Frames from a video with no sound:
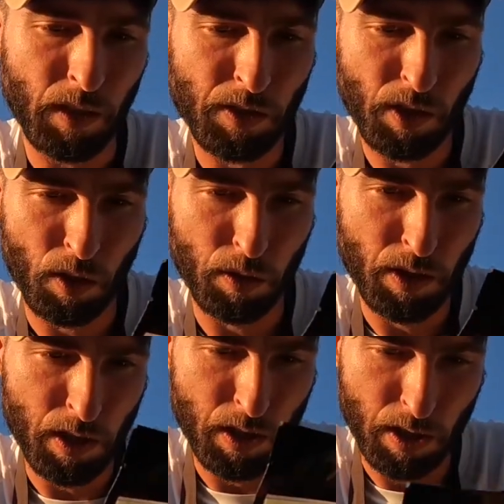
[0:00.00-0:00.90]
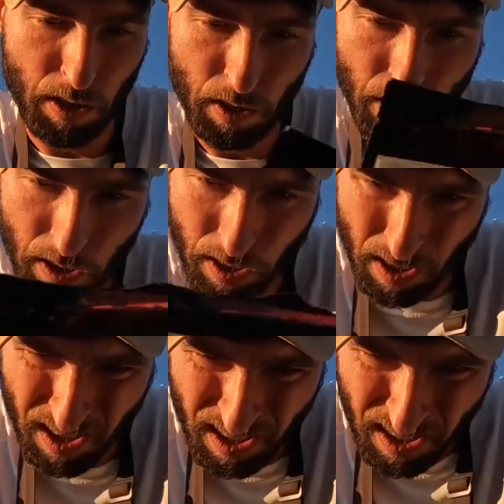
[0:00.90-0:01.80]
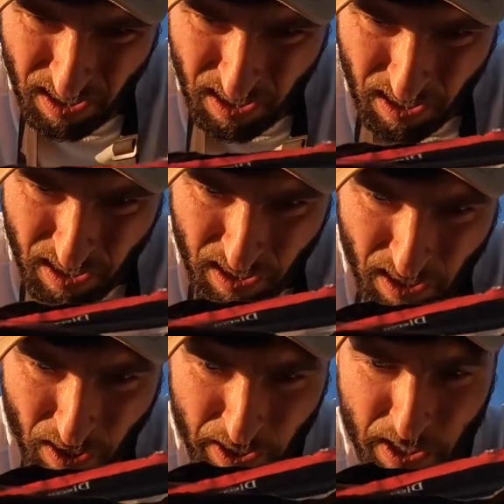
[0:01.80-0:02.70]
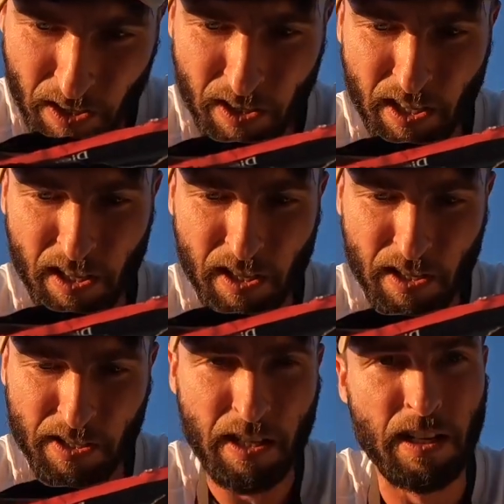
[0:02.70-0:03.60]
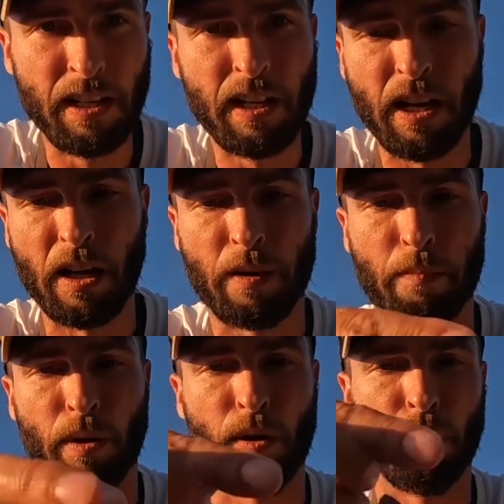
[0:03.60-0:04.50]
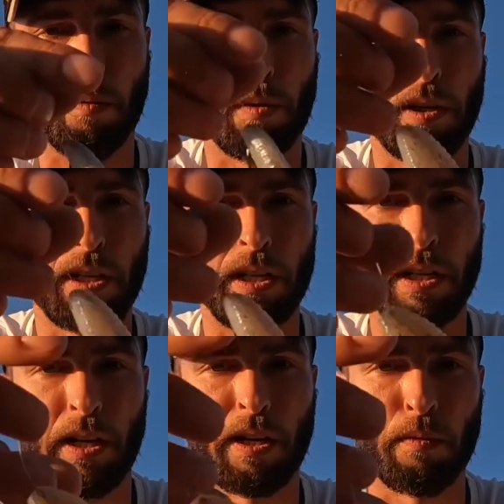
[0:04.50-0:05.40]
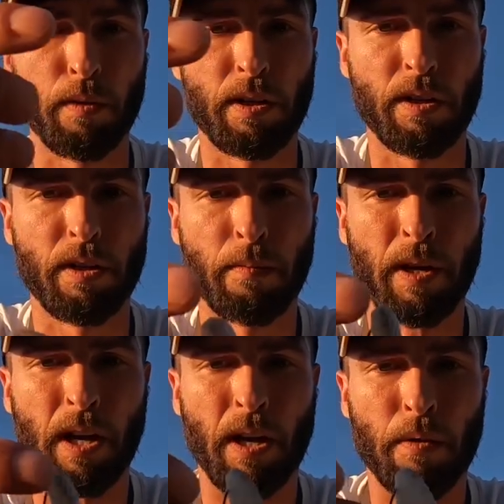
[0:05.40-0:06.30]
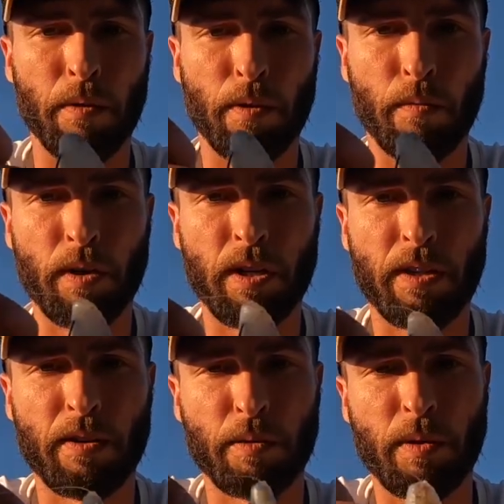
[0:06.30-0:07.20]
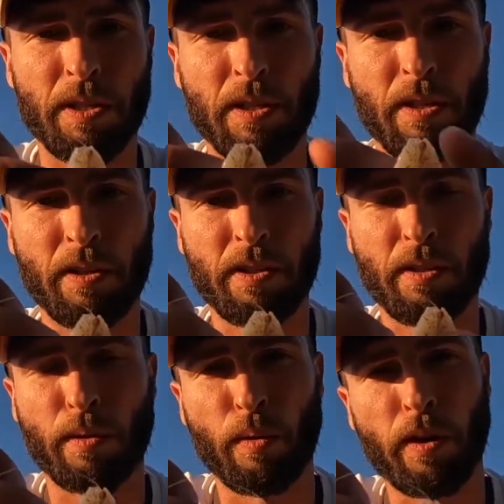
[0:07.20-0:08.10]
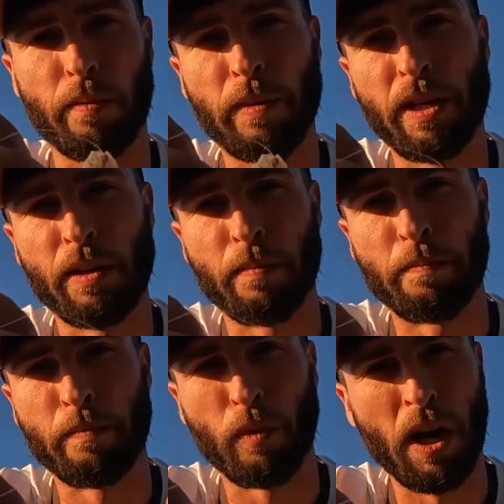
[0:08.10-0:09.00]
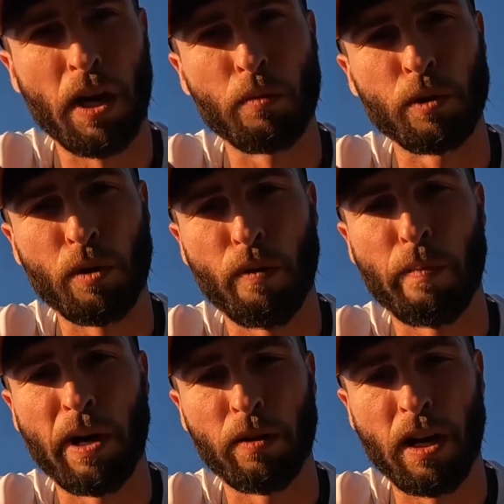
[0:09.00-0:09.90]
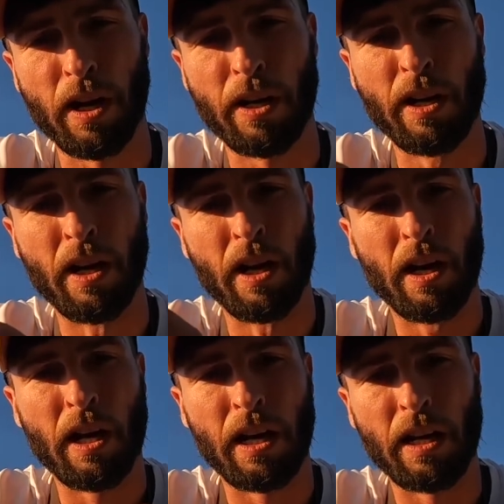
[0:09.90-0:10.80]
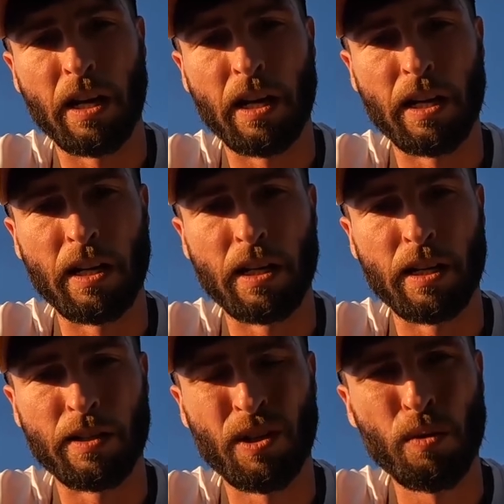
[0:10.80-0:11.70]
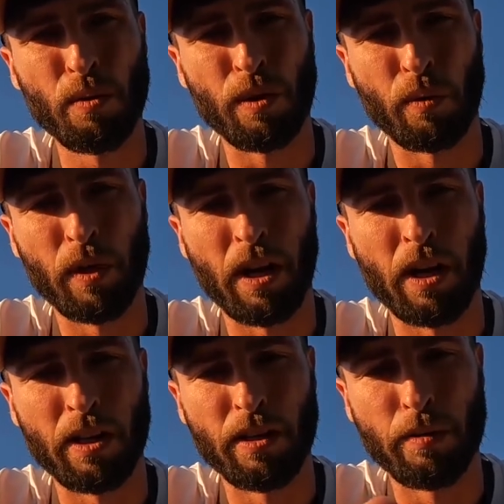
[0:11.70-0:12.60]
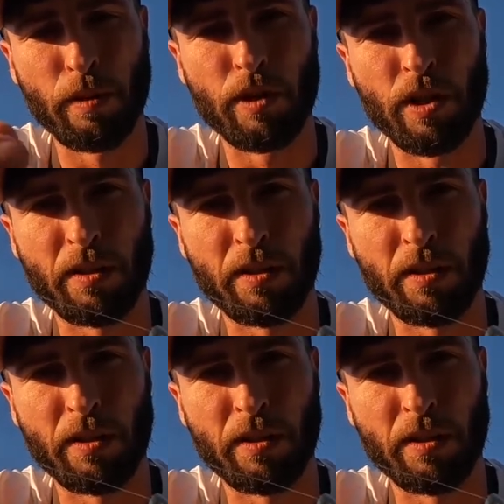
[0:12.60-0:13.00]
It's called the Honey Nugget, and it is in neon pearl. Pretty neat. I got it rigged up with a 1/8 ounce piece of tungsten thrown on a medium rod with 12-pound line and a 2 or 3-aught EWG.